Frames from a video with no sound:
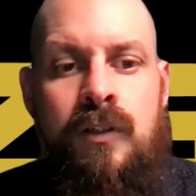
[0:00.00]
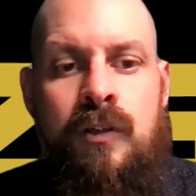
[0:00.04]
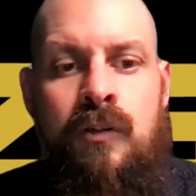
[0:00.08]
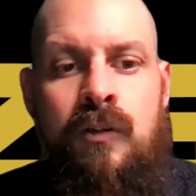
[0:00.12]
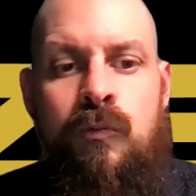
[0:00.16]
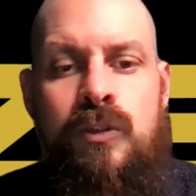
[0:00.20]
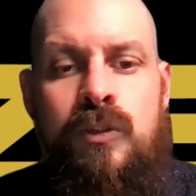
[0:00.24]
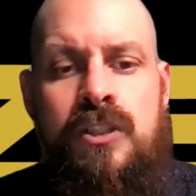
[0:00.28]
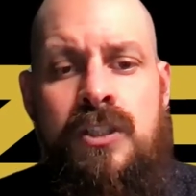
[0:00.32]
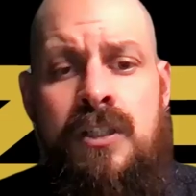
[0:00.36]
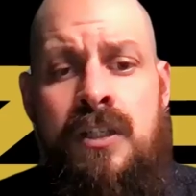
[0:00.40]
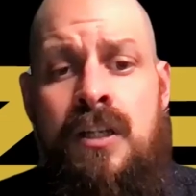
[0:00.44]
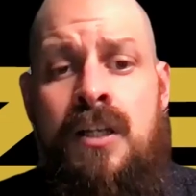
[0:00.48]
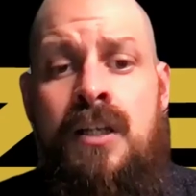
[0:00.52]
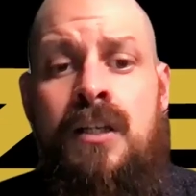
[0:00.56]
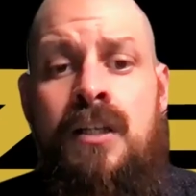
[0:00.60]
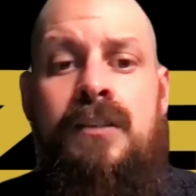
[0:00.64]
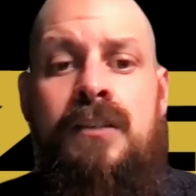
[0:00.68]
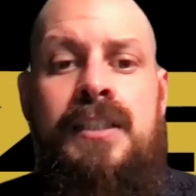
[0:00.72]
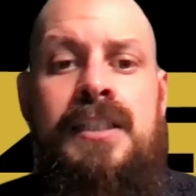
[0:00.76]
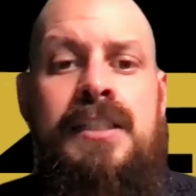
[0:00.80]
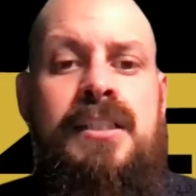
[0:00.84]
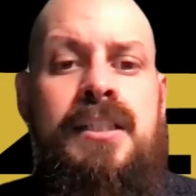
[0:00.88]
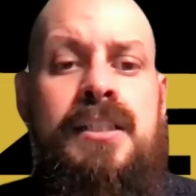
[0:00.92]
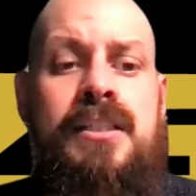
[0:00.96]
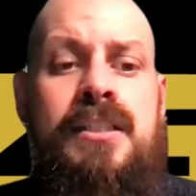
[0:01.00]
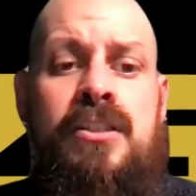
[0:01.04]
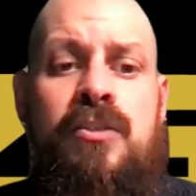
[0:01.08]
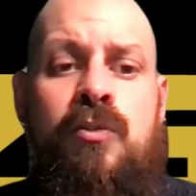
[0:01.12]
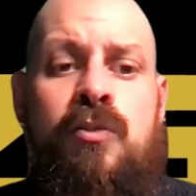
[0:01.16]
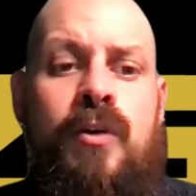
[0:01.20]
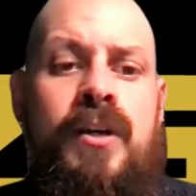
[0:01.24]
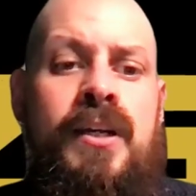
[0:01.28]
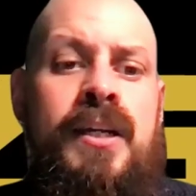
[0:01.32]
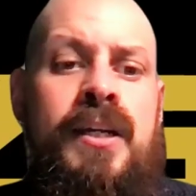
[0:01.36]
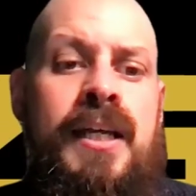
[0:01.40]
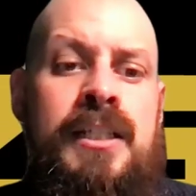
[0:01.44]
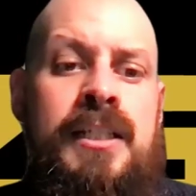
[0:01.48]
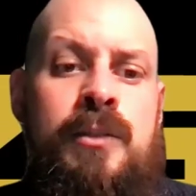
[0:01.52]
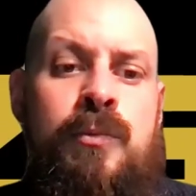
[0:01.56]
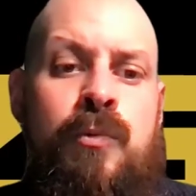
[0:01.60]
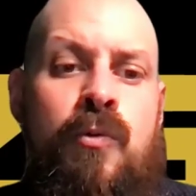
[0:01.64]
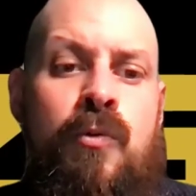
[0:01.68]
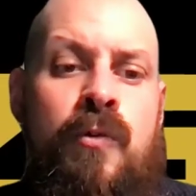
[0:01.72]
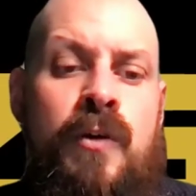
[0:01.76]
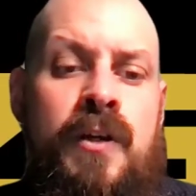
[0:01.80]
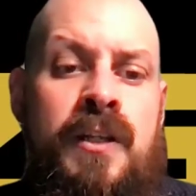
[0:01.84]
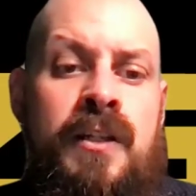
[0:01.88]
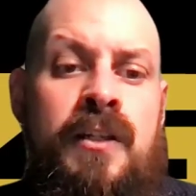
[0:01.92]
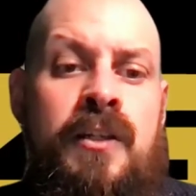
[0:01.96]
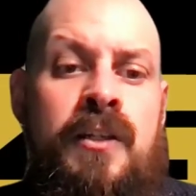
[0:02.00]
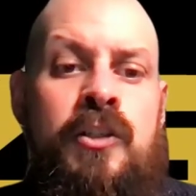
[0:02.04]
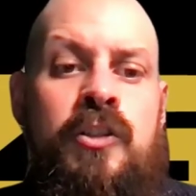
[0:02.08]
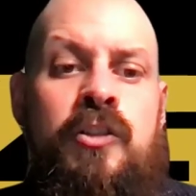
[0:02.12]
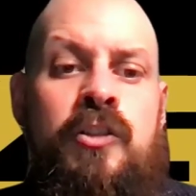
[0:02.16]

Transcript: Which leads us to our next point.